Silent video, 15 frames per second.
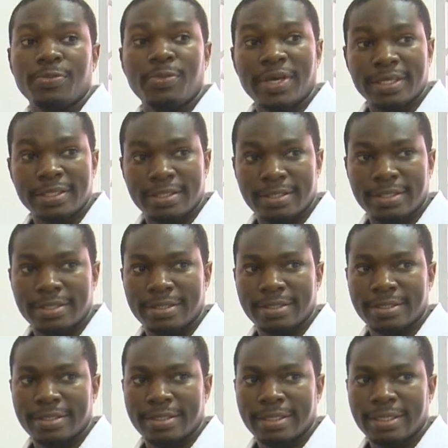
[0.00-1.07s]
based.
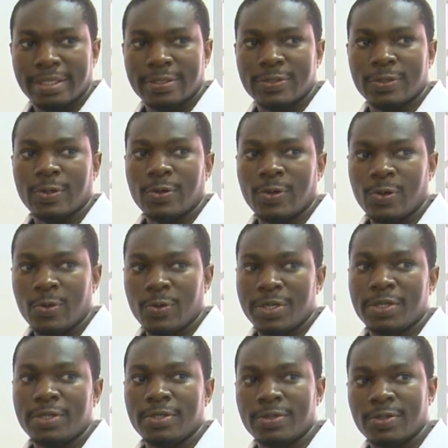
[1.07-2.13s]
So we
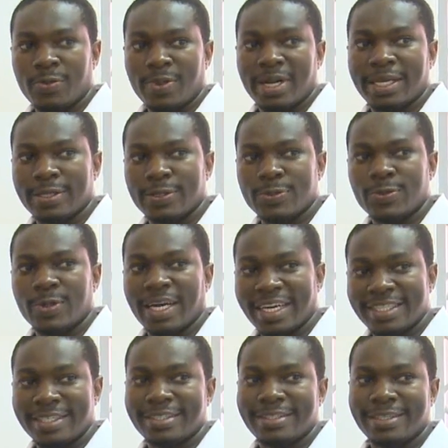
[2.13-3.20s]
normally do
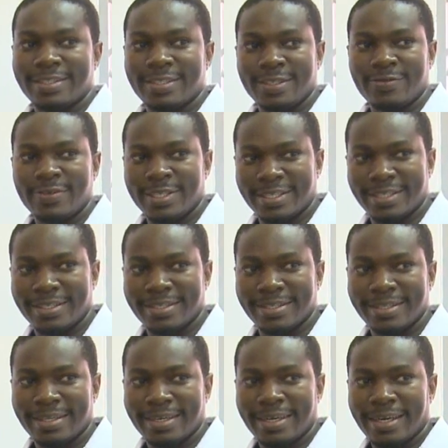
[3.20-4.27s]
culture sensitivity.
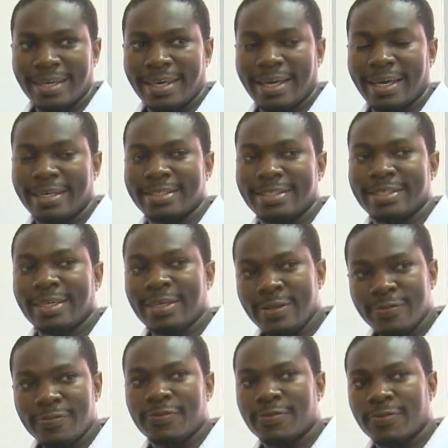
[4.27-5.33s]
And
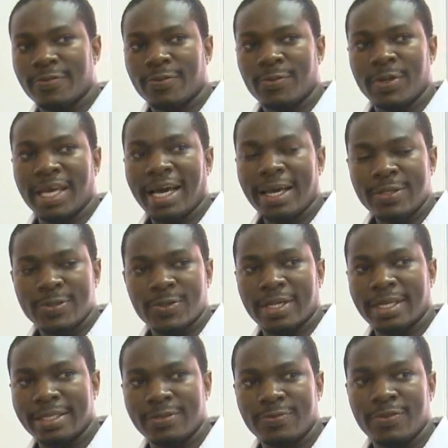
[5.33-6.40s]
if we
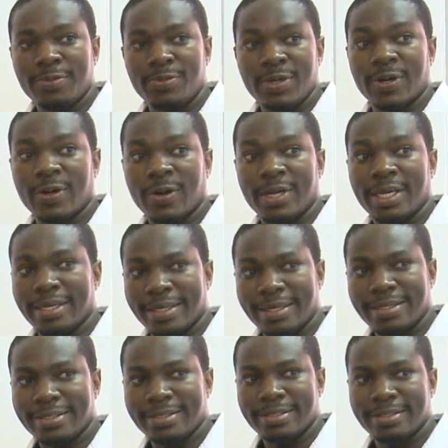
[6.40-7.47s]
isolate Vibrio cholera,
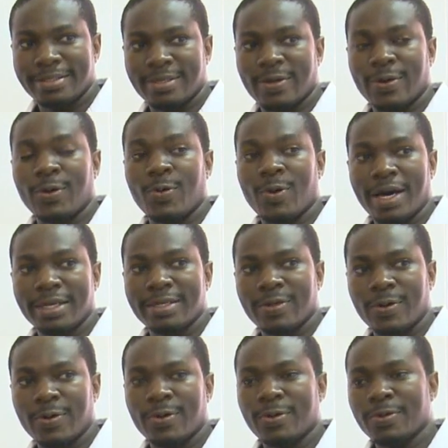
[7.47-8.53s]
O1
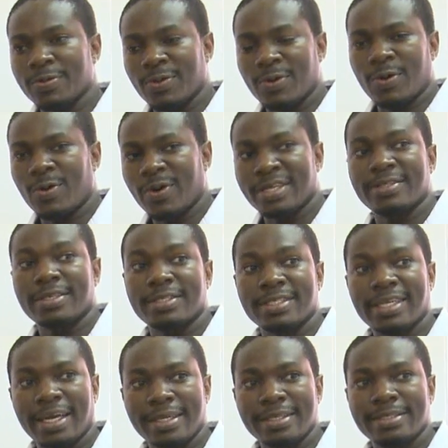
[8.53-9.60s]
or
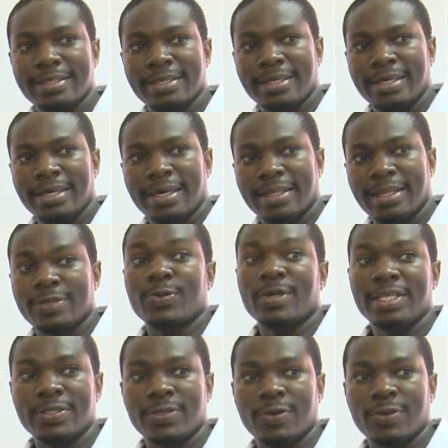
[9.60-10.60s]
O139, that one is